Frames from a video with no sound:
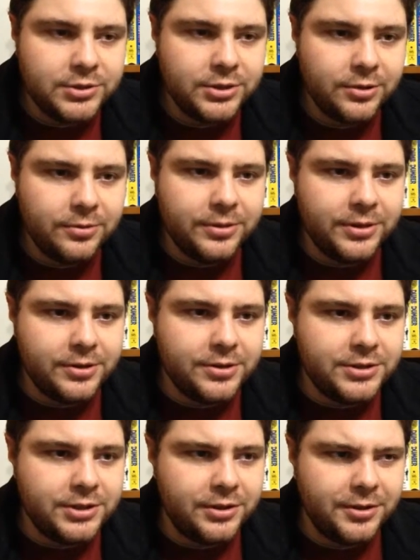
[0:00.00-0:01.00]
So
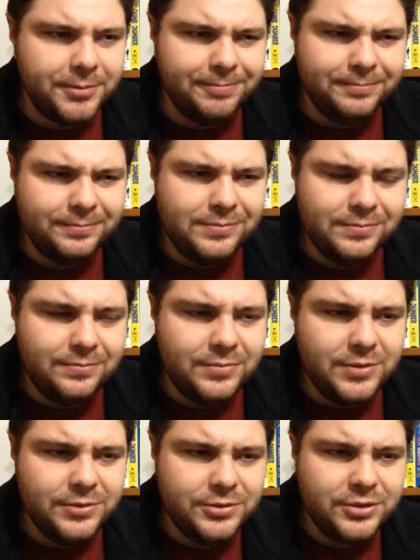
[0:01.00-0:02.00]
there's
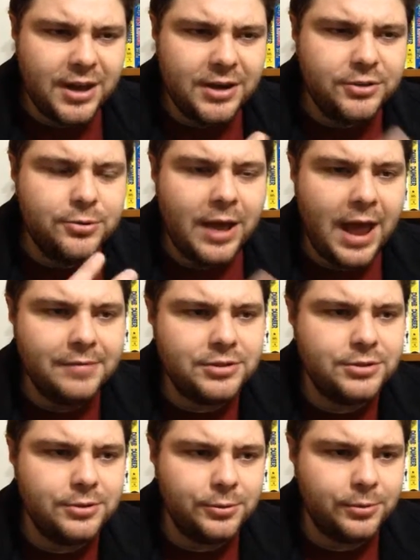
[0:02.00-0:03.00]
it's kind of two
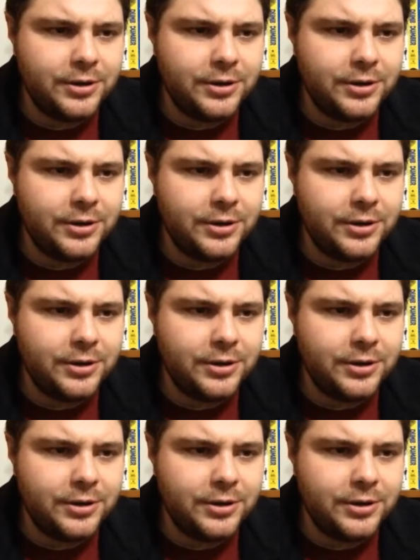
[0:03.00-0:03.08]
halves to it,